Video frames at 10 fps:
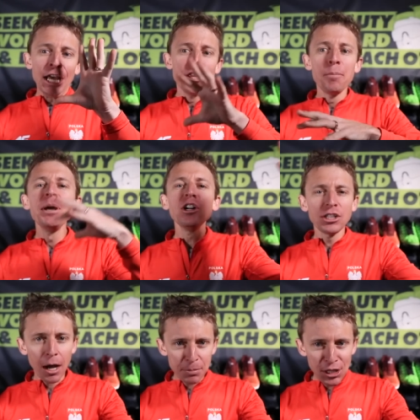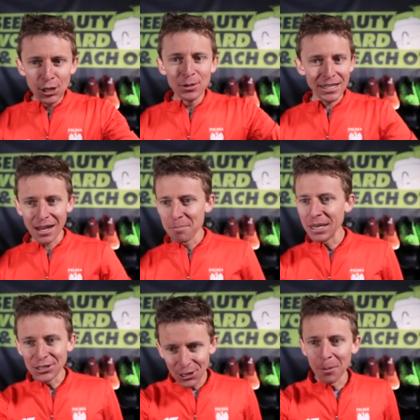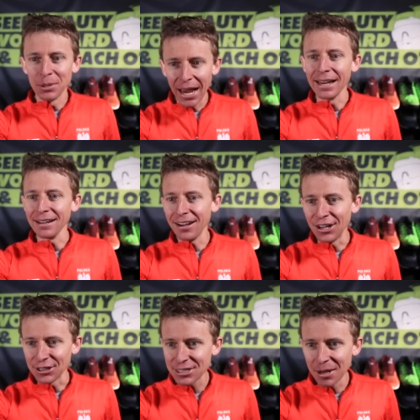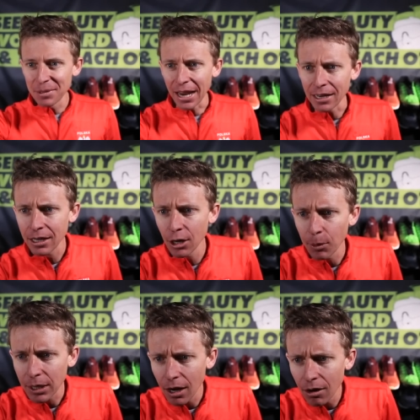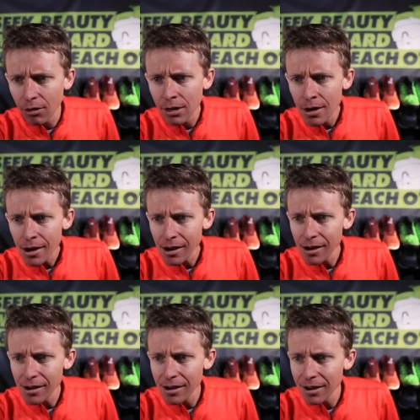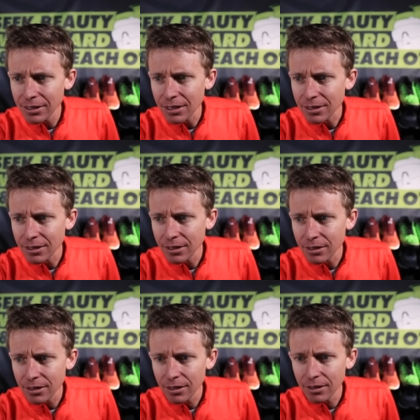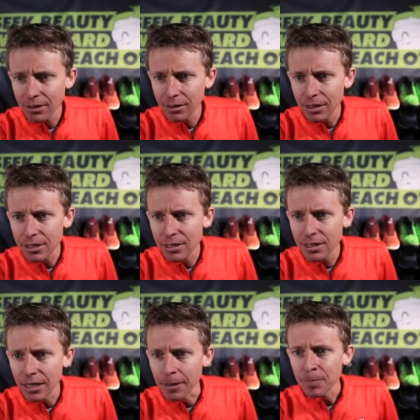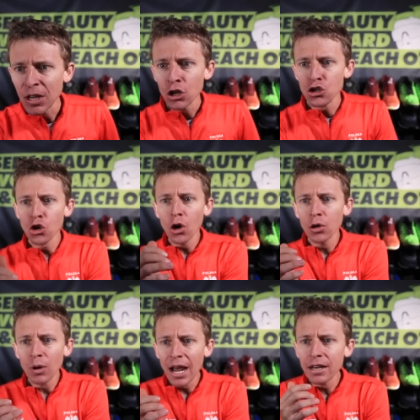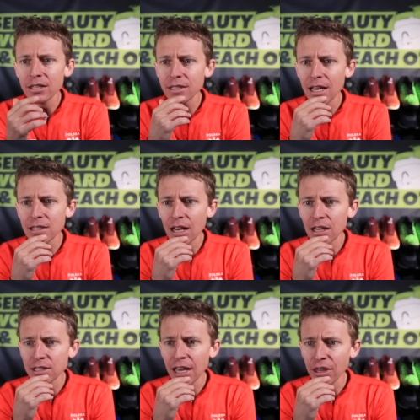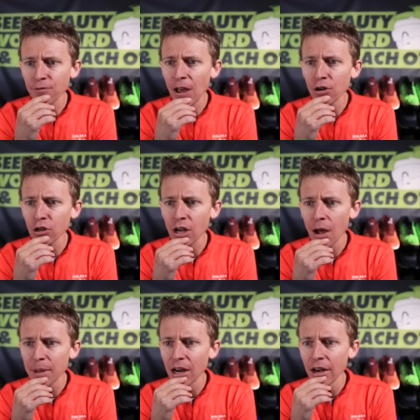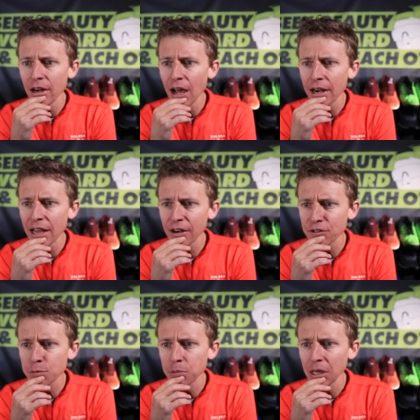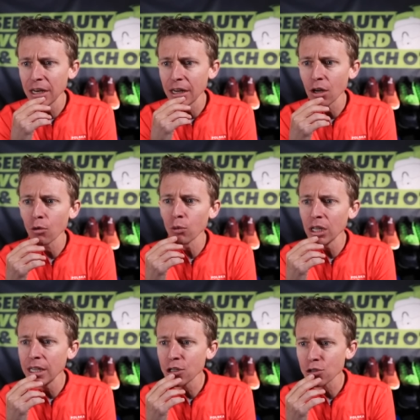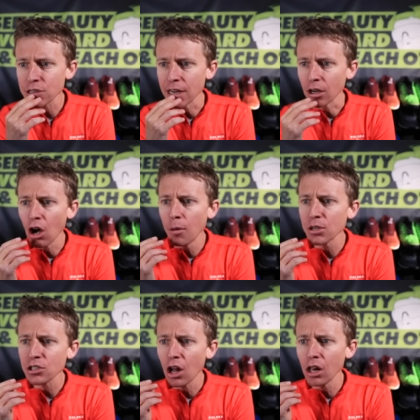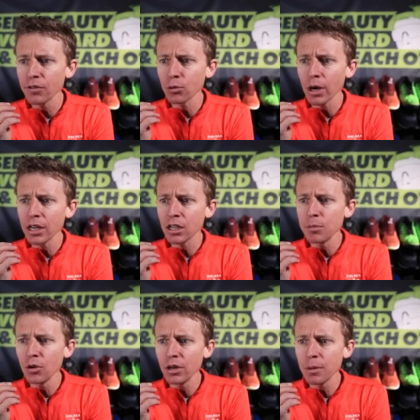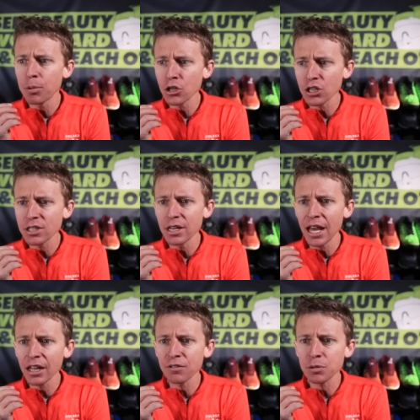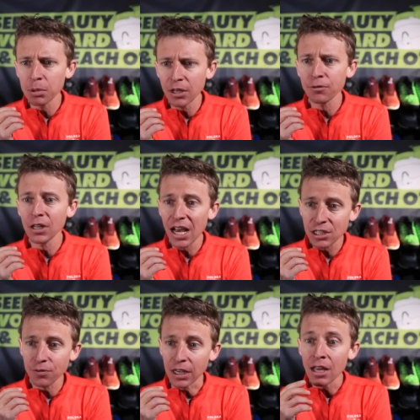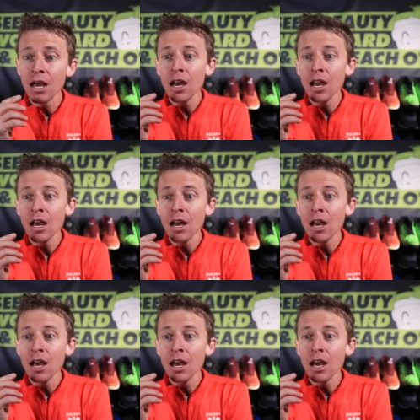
the build up to U T M B someday. Oh, someday. Here we go. Uh, da, da, da, da. Let's see. Joy Rydas says, Seth, I found your comment on not negative splitting really interesting. Almost all of the running community pushes the negative split philosophy,